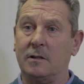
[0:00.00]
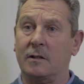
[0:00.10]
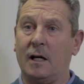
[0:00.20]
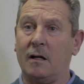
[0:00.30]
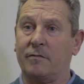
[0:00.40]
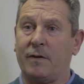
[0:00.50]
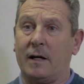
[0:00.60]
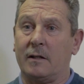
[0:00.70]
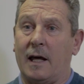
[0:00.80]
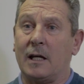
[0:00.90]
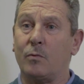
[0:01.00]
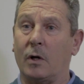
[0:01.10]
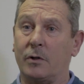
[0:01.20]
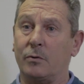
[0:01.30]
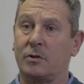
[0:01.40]
You can't find
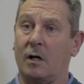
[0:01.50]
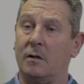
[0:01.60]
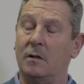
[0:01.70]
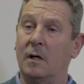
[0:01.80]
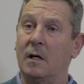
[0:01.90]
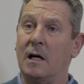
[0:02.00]
anyone who's got